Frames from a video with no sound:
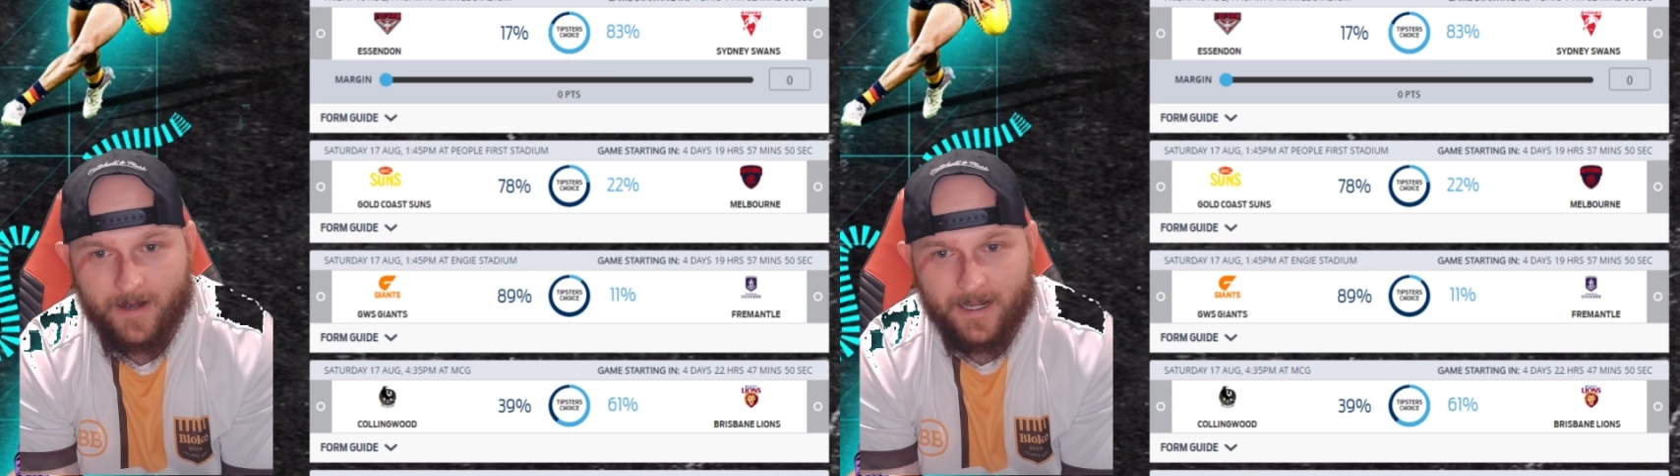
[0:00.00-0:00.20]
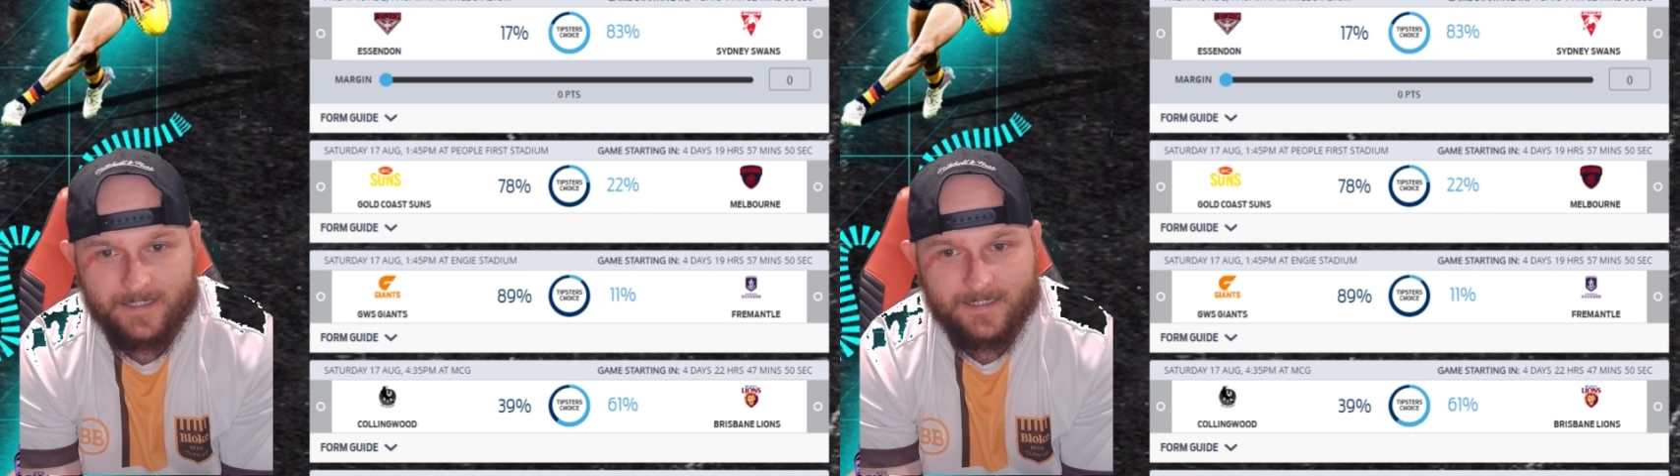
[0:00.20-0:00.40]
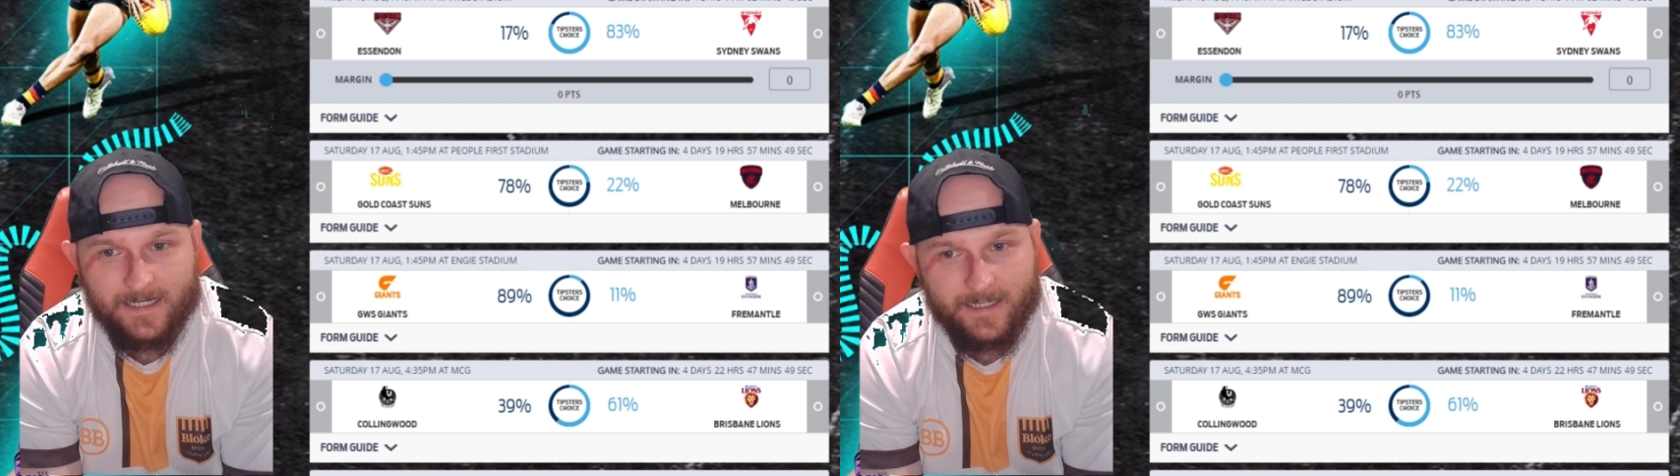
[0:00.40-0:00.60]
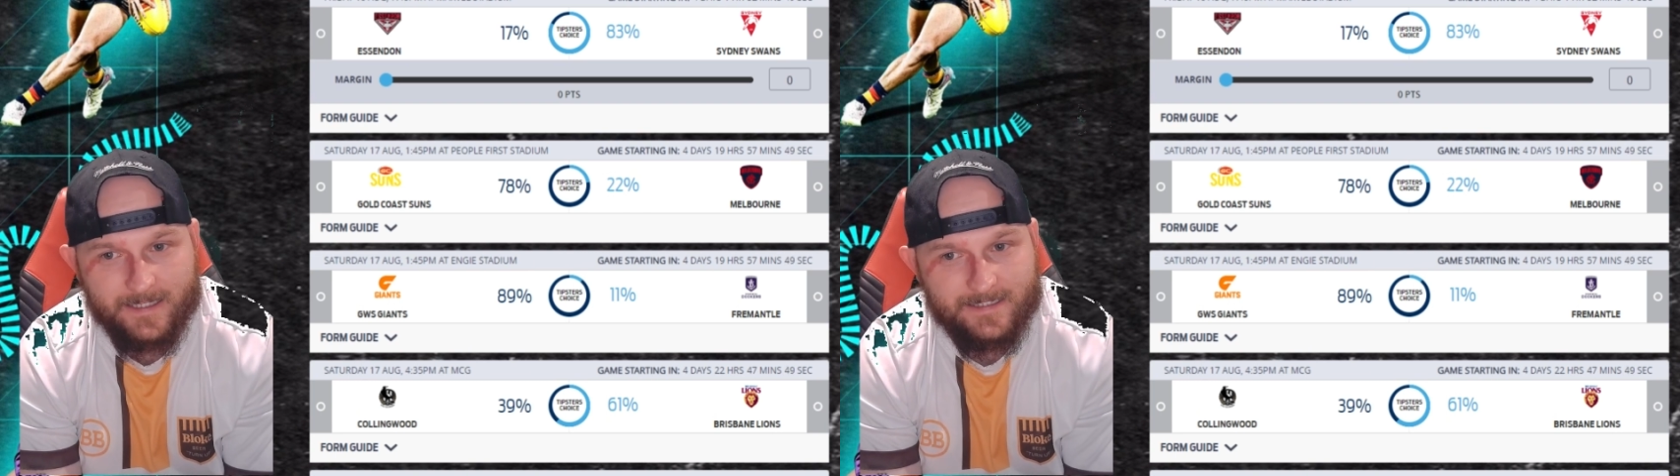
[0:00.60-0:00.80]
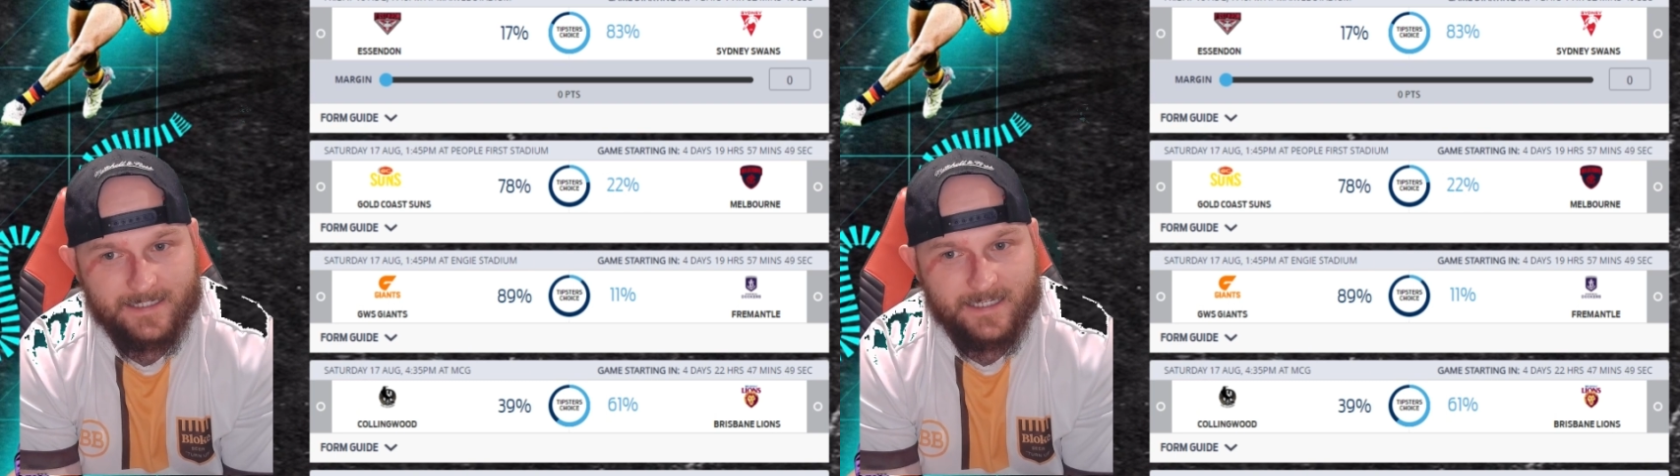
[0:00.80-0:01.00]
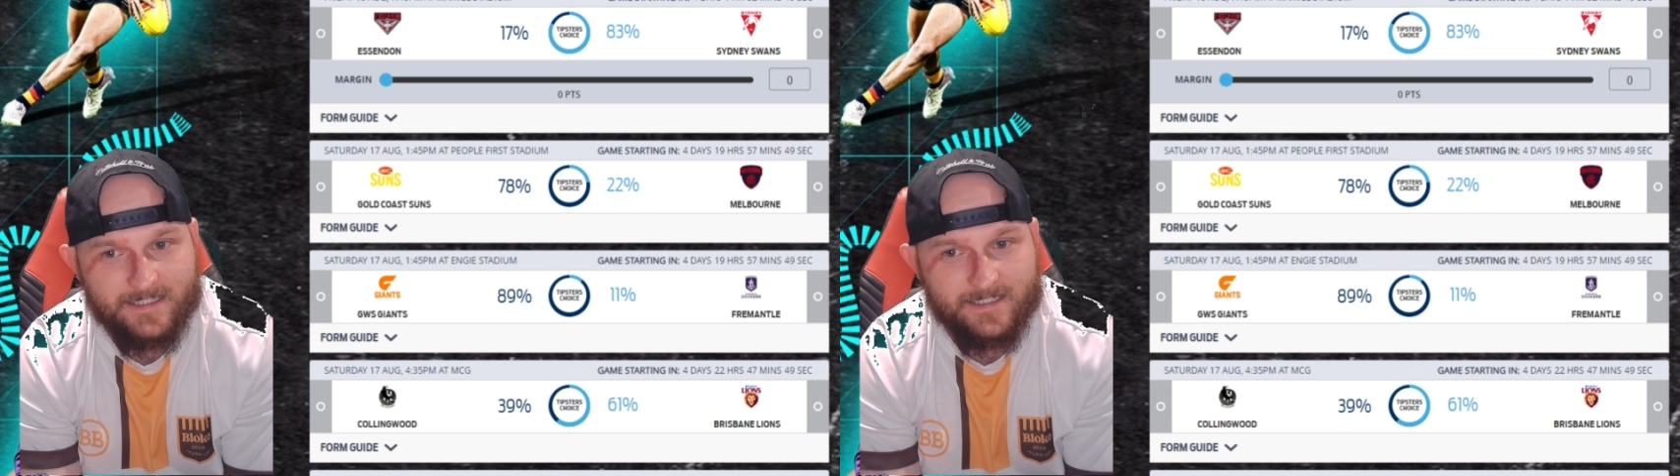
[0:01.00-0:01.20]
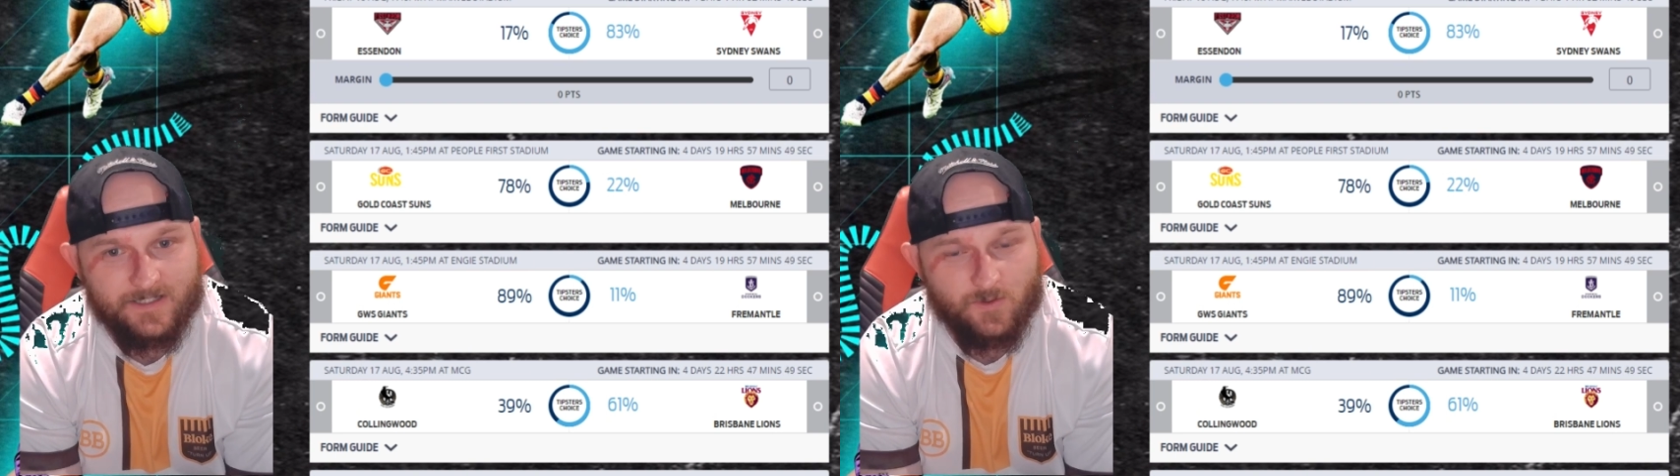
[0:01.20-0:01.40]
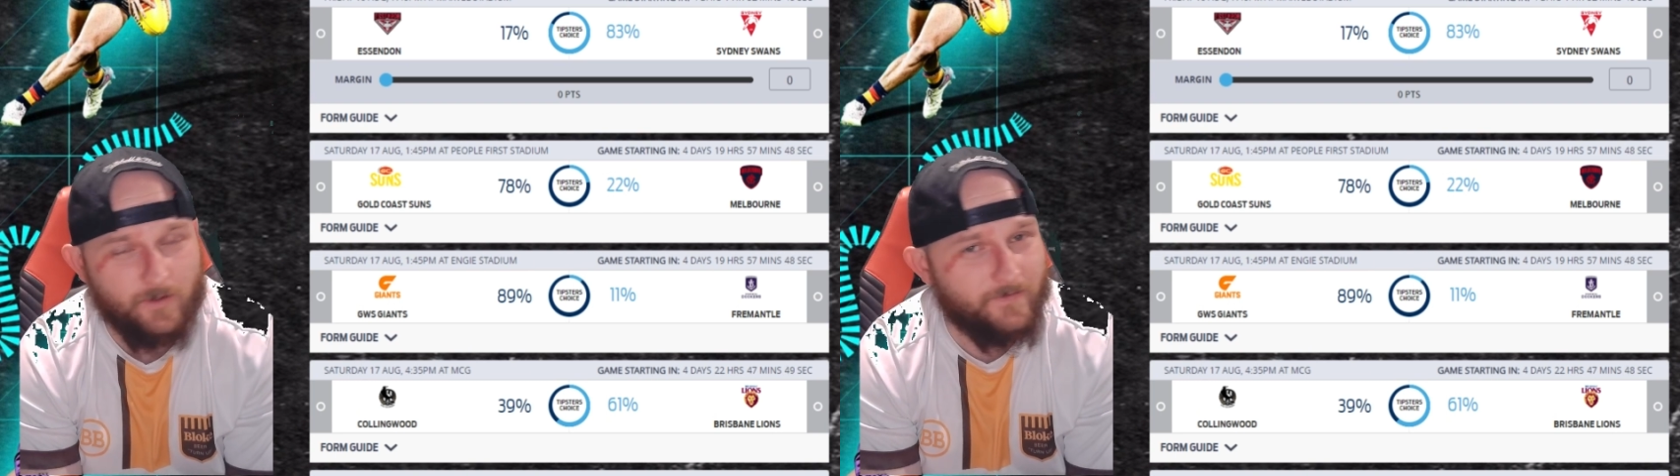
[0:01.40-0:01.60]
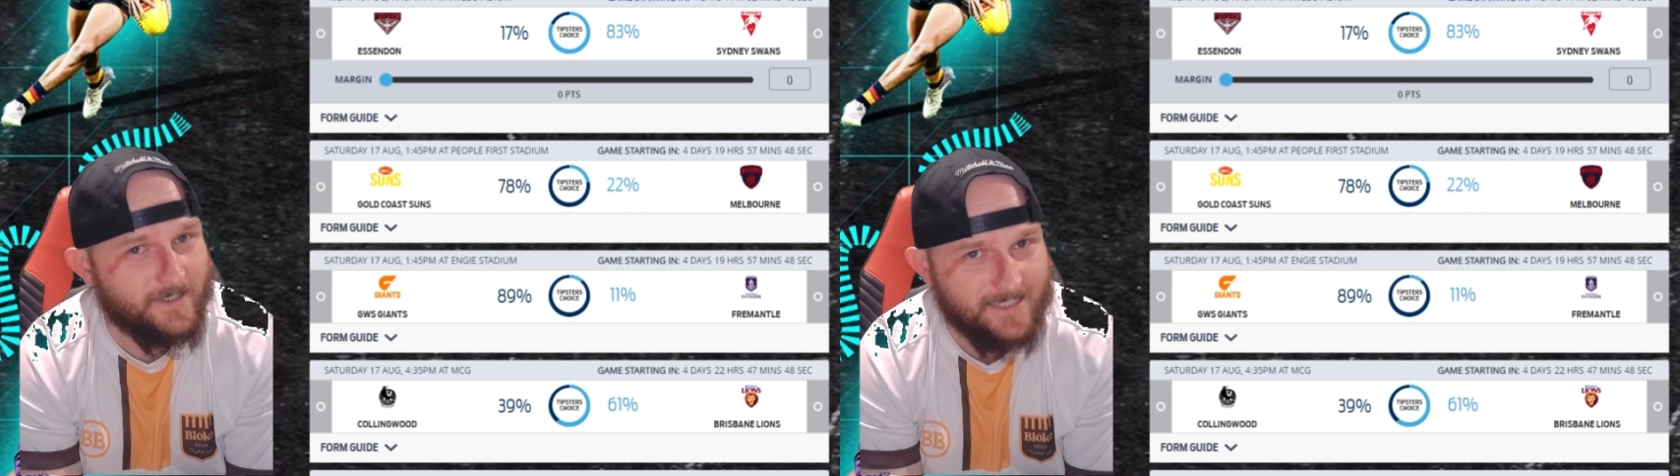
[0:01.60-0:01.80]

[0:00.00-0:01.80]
but this is sort of a